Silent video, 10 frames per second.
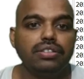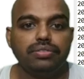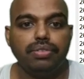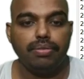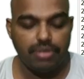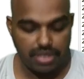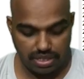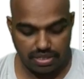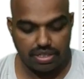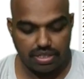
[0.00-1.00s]
public.
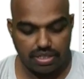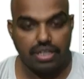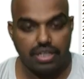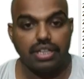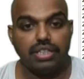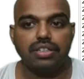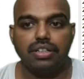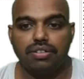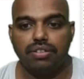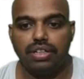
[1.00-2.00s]
I just control
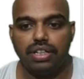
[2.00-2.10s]
S.